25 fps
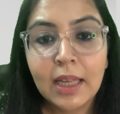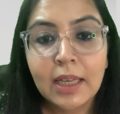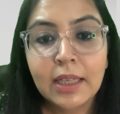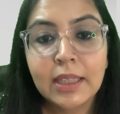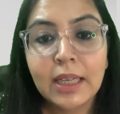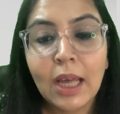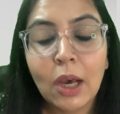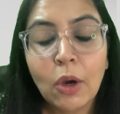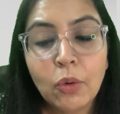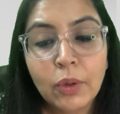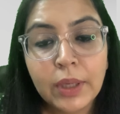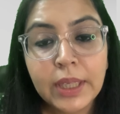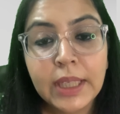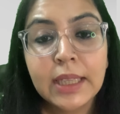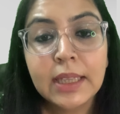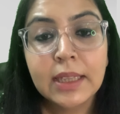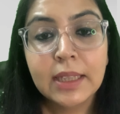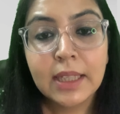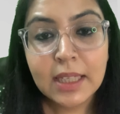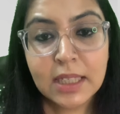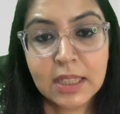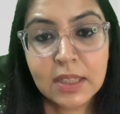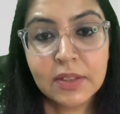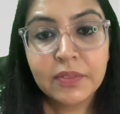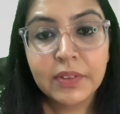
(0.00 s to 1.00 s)
Now, in
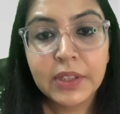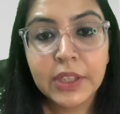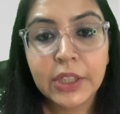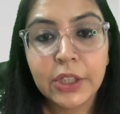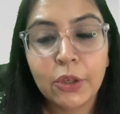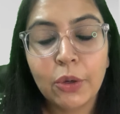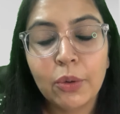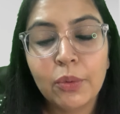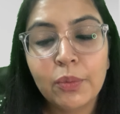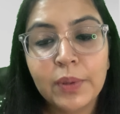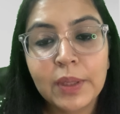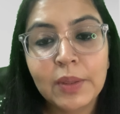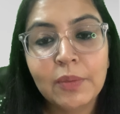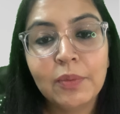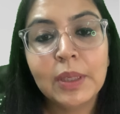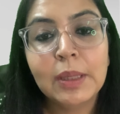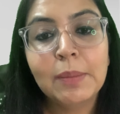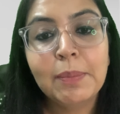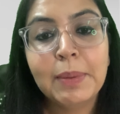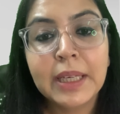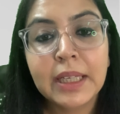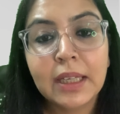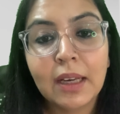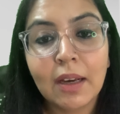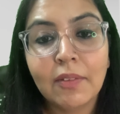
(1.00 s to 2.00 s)
this video, we will
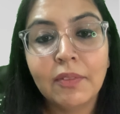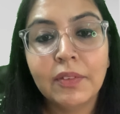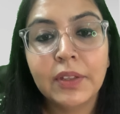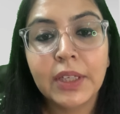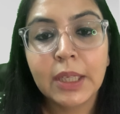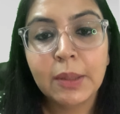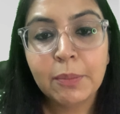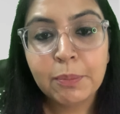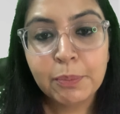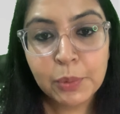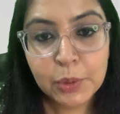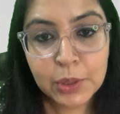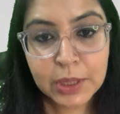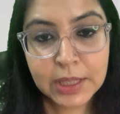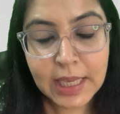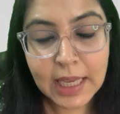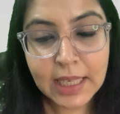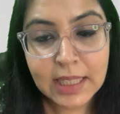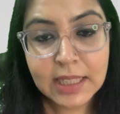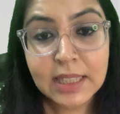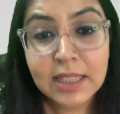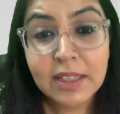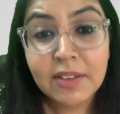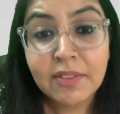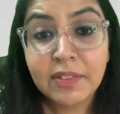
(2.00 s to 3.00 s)
be covering
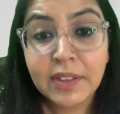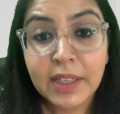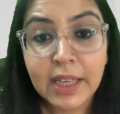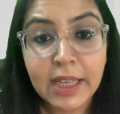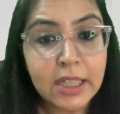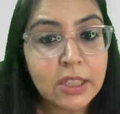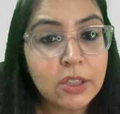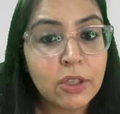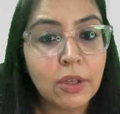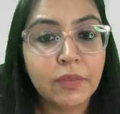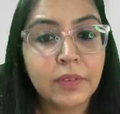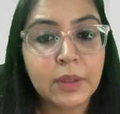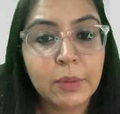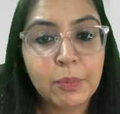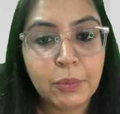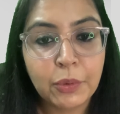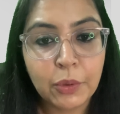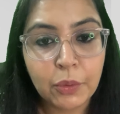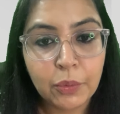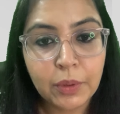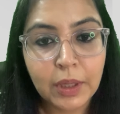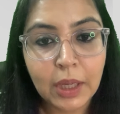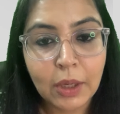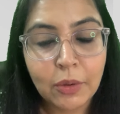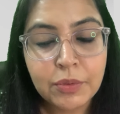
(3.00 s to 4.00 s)
possessive case of the
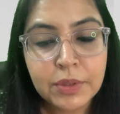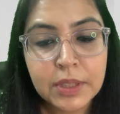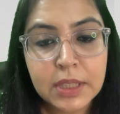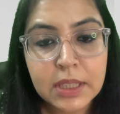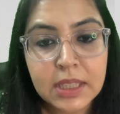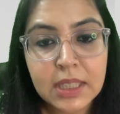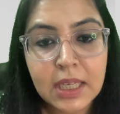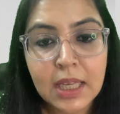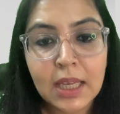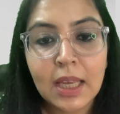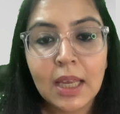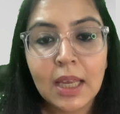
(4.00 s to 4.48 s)
pronouns.